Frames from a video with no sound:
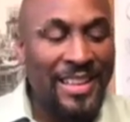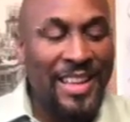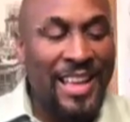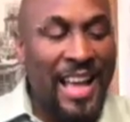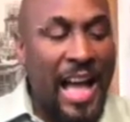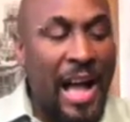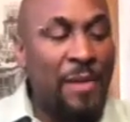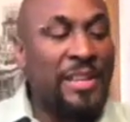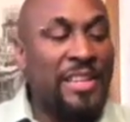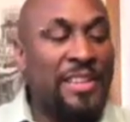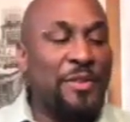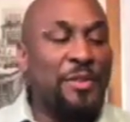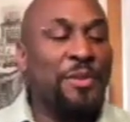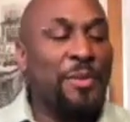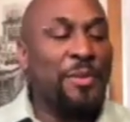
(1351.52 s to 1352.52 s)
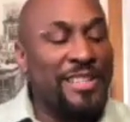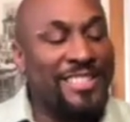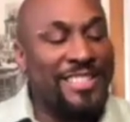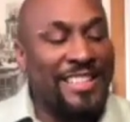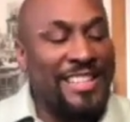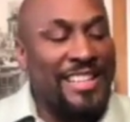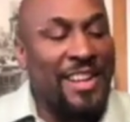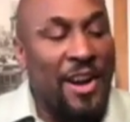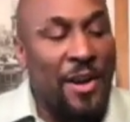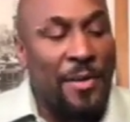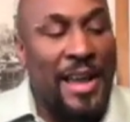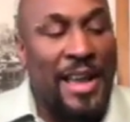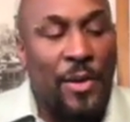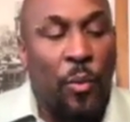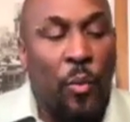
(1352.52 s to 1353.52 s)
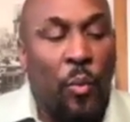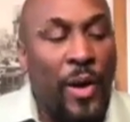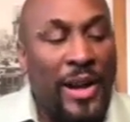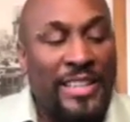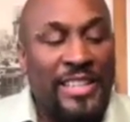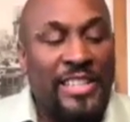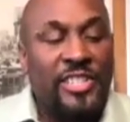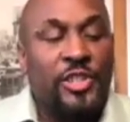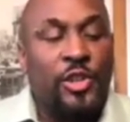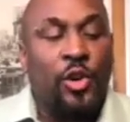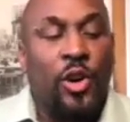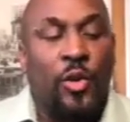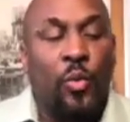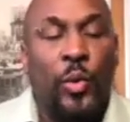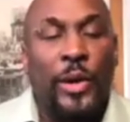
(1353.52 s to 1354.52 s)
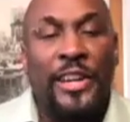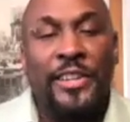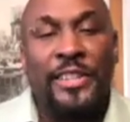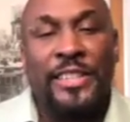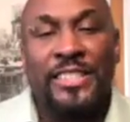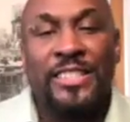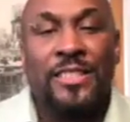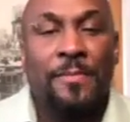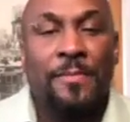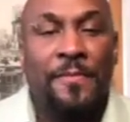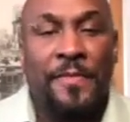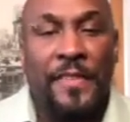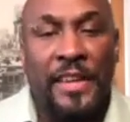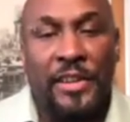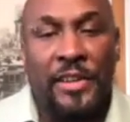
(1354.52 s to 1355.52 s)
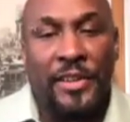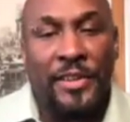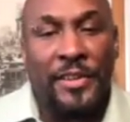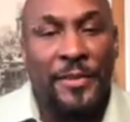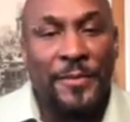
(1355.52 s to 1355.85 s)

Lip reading: I'll give you a question then. All right. What is your weirdest fear?